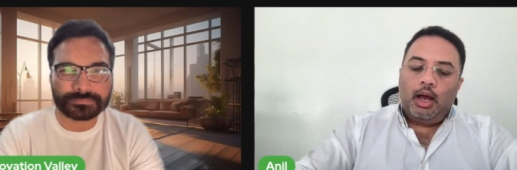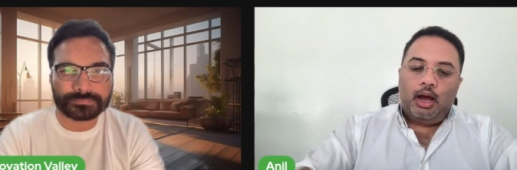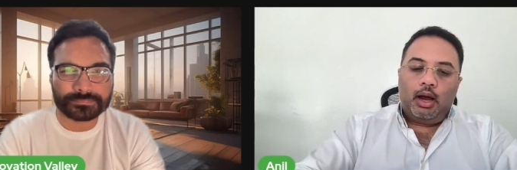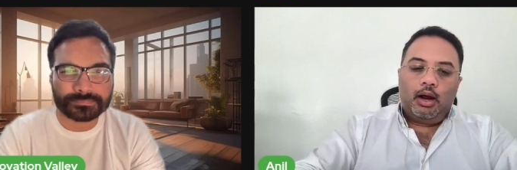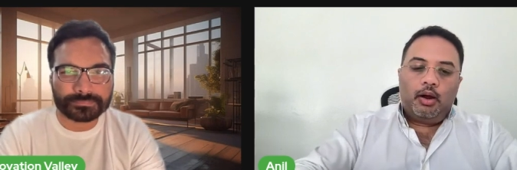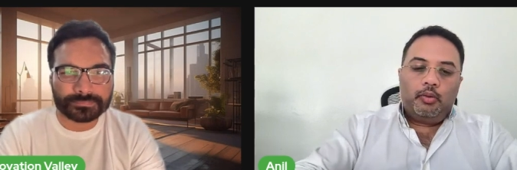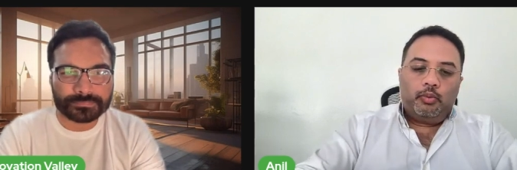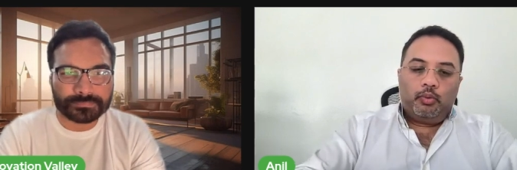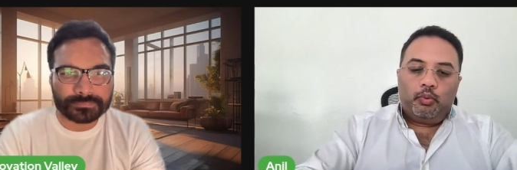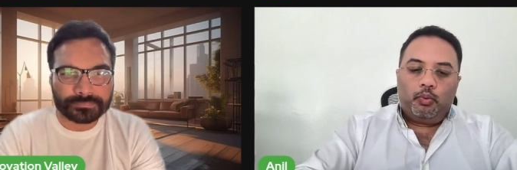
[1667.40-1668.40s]
Speaker 1: Uh,
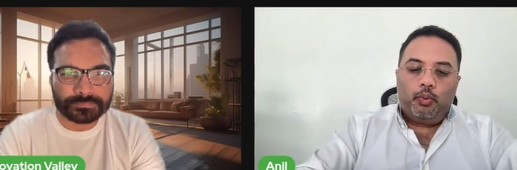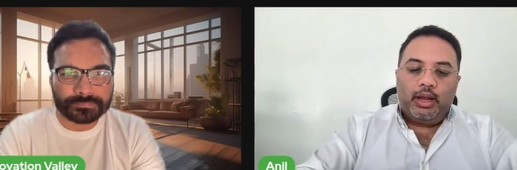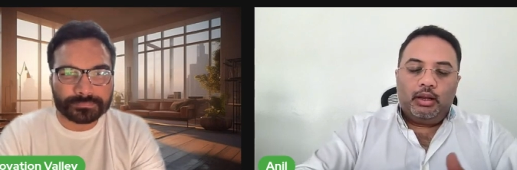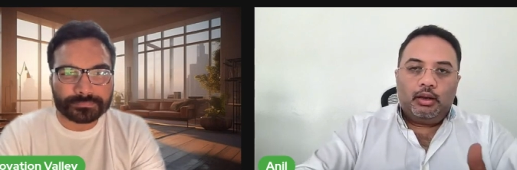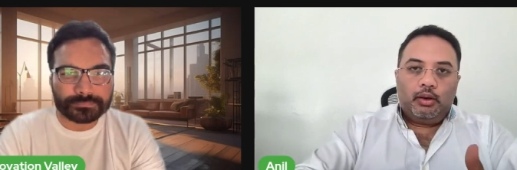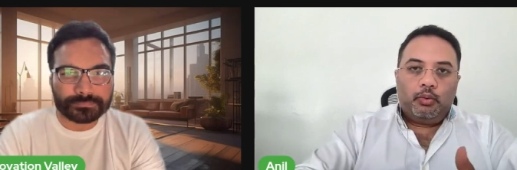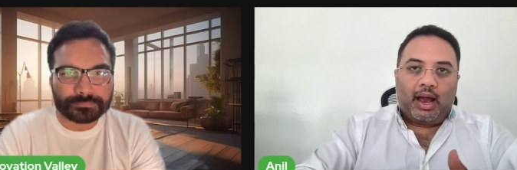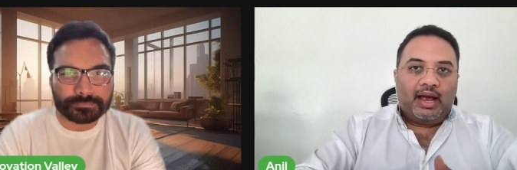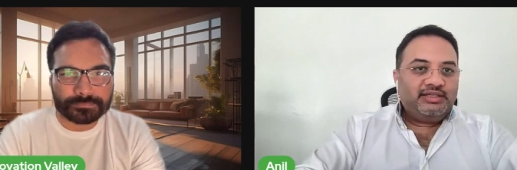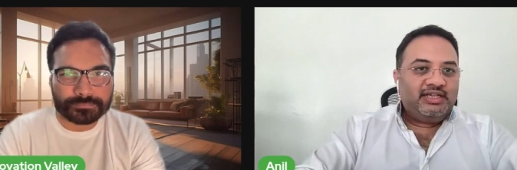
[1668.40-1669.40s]
well,
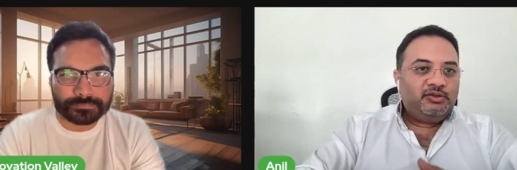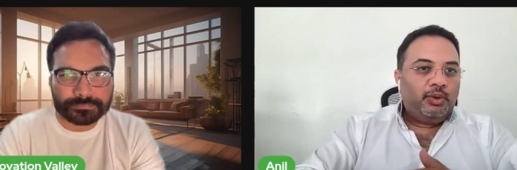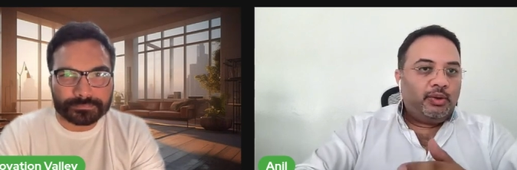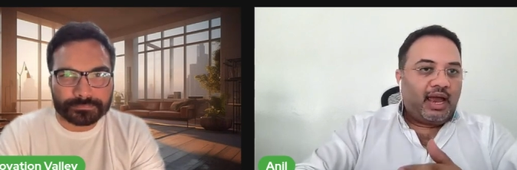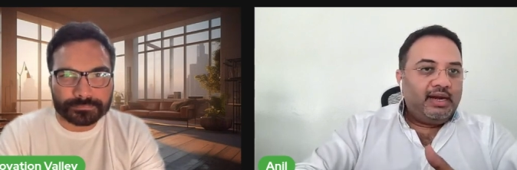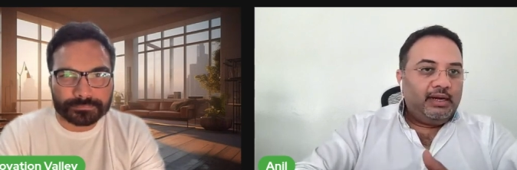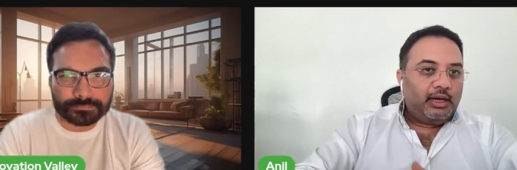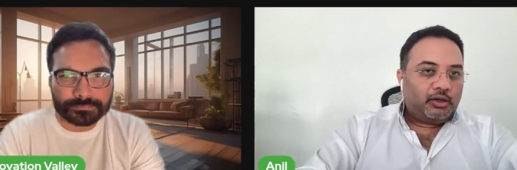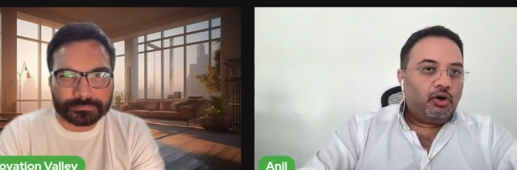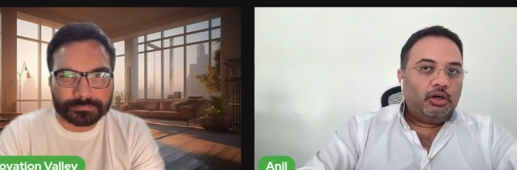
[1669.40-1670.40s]
as is with any
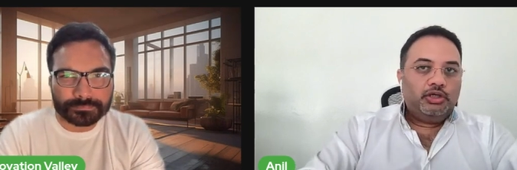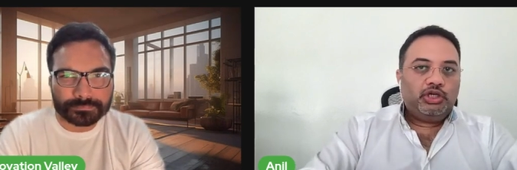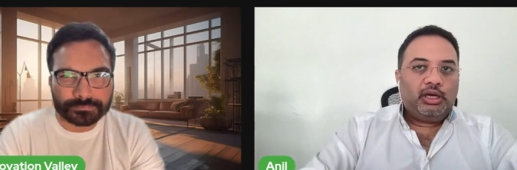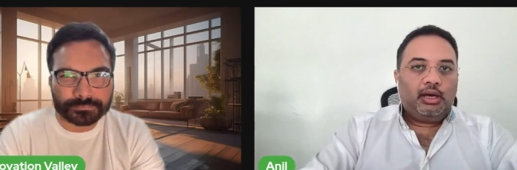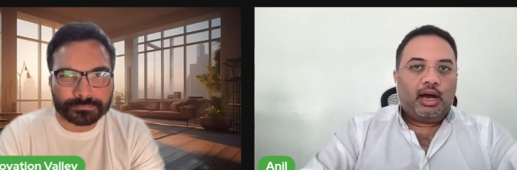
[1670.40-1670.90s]
technology,